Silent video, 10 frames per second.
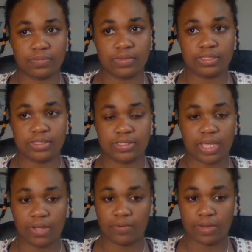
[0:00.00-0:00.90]
this is
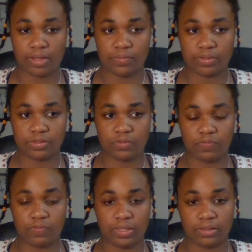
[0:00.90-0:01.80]
how I want to
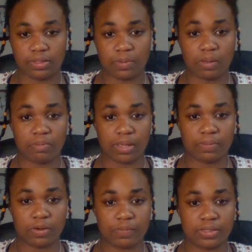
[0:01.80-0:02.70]
feel about my
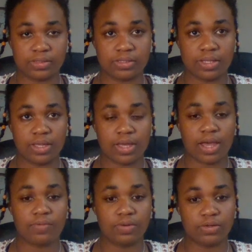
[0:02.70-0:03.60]
purpose. I
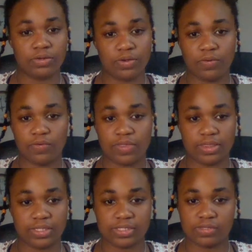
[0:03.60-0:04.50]
want to know that
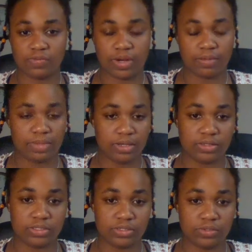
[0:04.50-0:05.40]
this is what I'm here
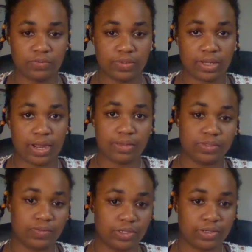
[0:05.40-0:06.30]
to do, and that I'm
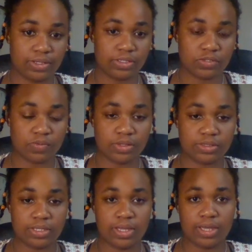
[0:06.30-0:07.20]
doing good in this world,
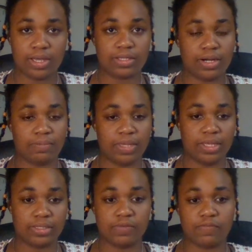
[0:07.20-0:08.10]
and that I'm making
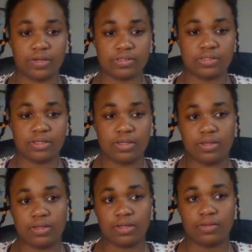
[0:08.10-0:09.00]
a difference.
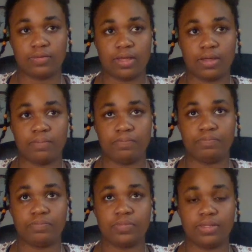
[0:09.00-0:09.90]
And
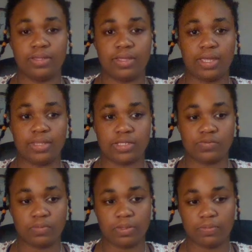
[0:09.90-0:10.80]
that's
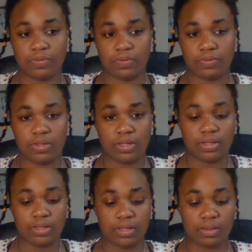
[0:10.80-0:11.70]
what people
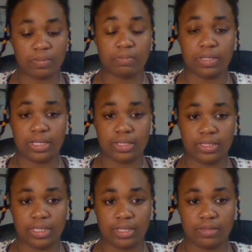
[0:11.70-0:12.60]

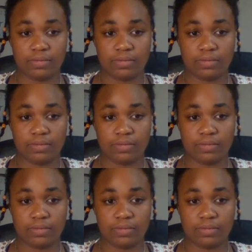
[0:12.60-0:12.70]
immediately